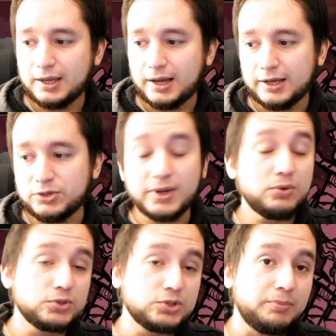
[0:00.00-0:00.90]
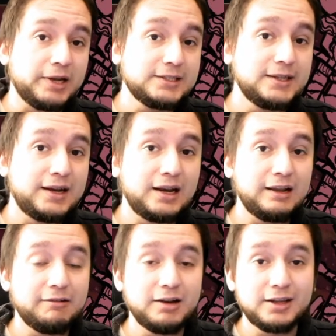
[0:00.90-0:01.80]
you can customize the area
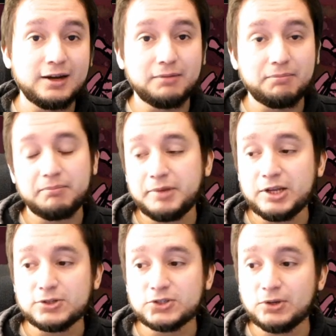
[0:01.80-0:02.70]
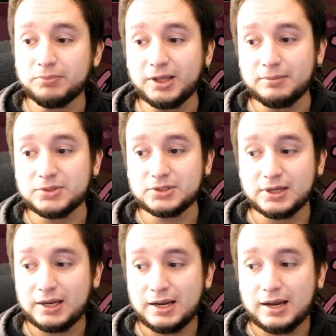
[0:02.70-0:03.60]
level here, because sometimes
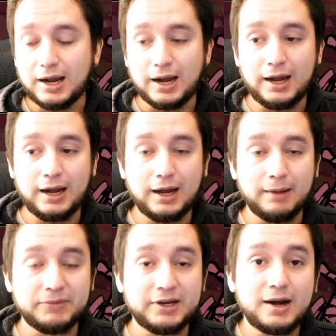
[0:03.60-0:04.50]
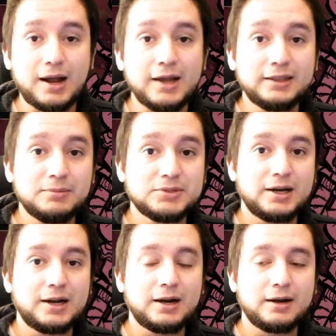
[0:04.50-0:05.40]
there are items
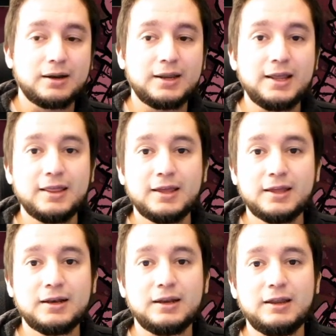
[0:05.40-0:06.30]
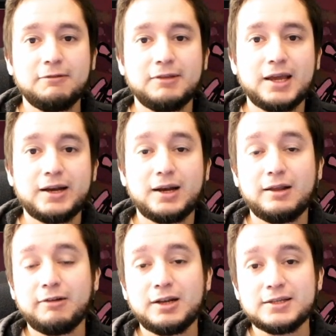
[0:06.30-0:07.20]
that are hidden if the area
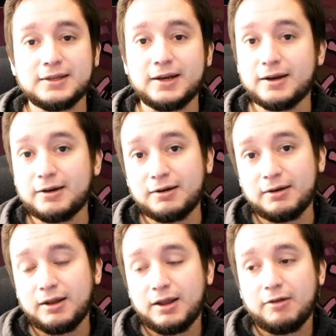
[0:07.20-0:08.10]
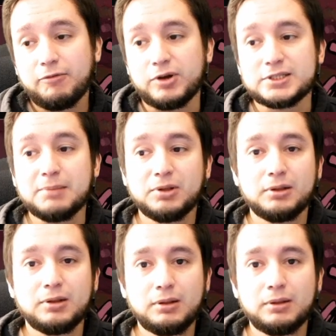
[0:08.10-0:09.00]
level is greater. For
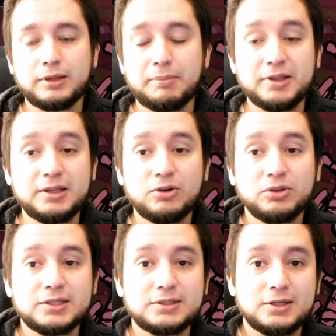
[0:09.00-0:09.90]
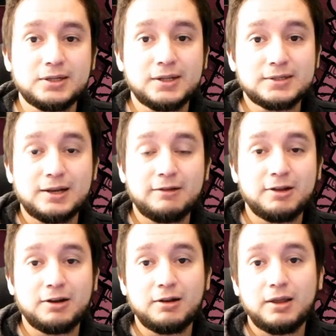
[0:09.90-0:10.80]
example, depending on the strictness
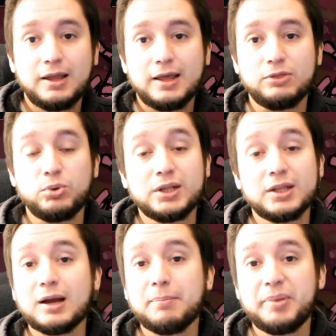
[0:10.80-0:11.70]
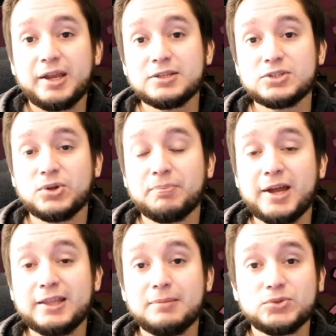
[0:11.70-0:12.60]
level, during the campaign, some
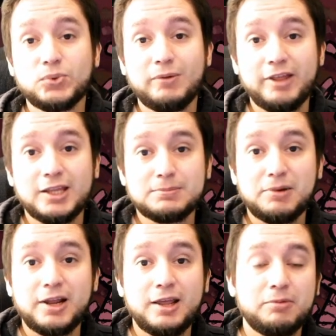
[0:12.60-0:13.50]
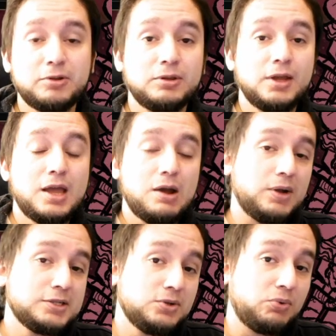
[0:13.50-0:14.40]
items will be displayed, but
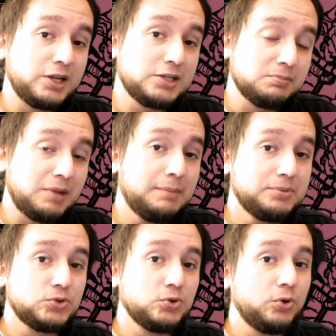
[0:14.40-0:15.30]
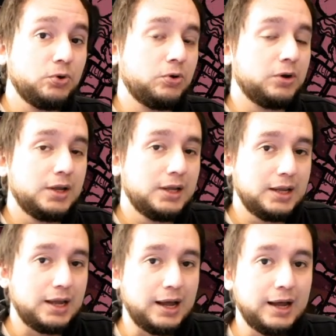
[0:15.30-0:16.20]
once you reach maps or
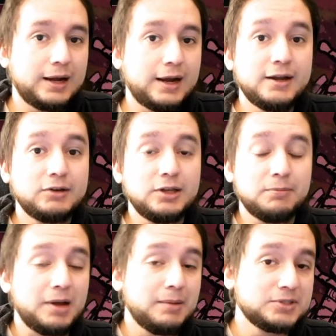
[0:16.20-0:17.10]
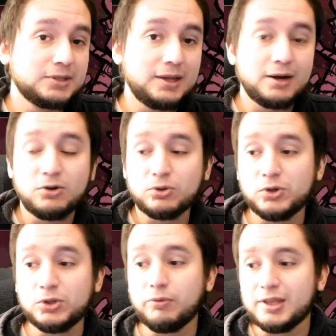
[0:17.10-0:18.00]
higher tier maps, they are not
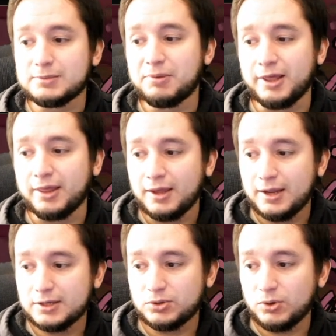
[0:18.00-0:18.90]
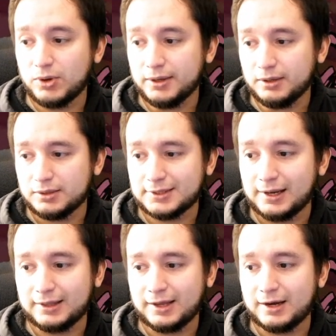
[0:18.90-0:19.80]
going to be displayed. So you can
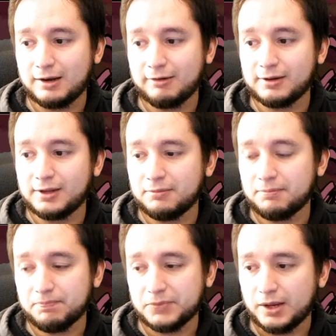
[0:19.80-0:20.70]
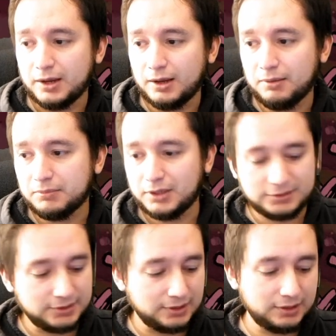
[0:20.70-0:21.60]
select the area level here,
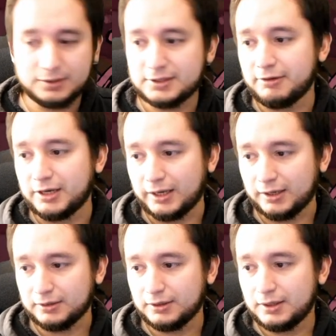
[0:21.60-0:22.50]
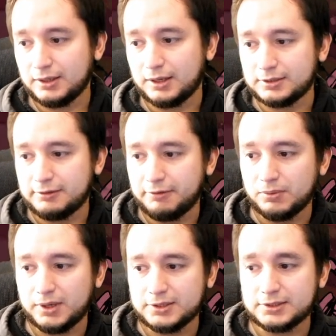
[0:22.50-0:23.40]
let's say 78, as if it
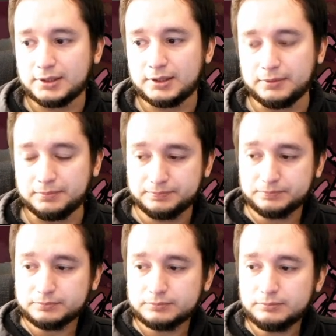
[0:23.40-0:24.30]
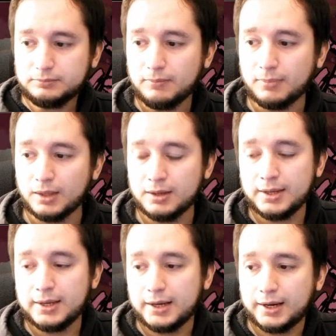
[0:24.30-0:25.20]
was a
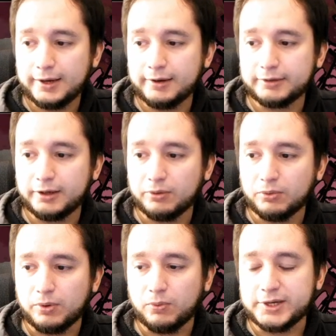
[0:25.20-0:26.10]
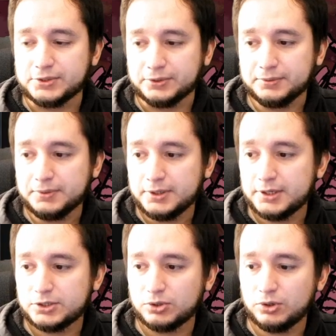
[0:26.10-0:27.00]
higher tier waystone.
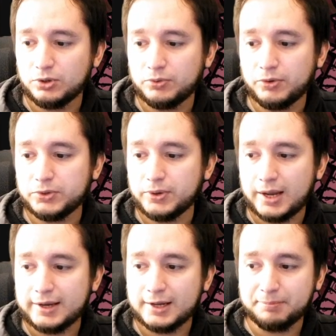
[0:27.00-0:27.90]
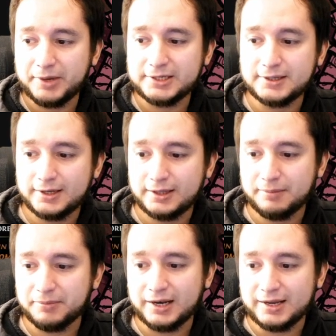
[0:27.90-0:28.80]
So now I can paste the
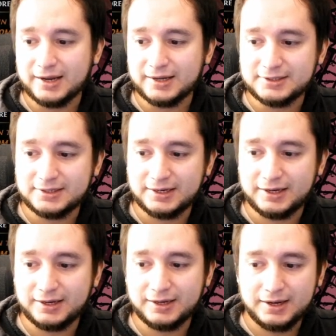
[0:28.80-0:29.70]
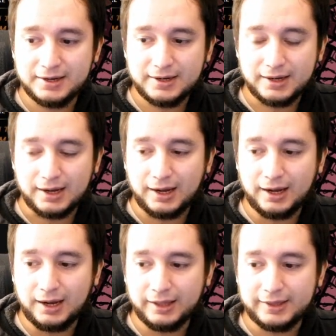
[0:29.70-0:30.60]
item and I can see
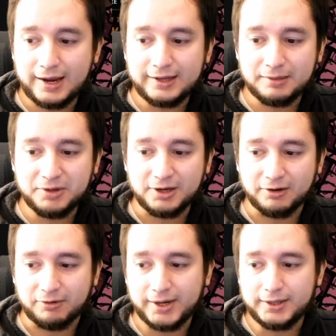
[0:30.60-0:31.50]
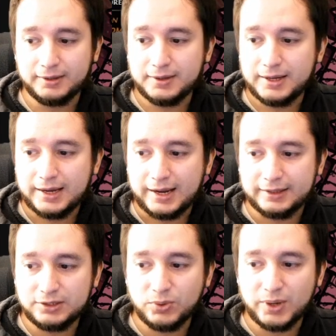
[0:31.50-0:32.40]
the item here, right?
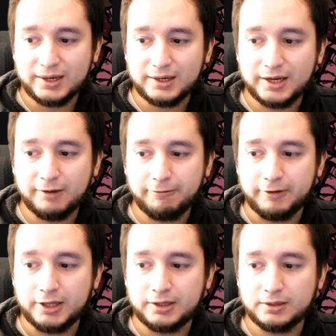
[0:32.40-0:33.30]
And then you can click Finding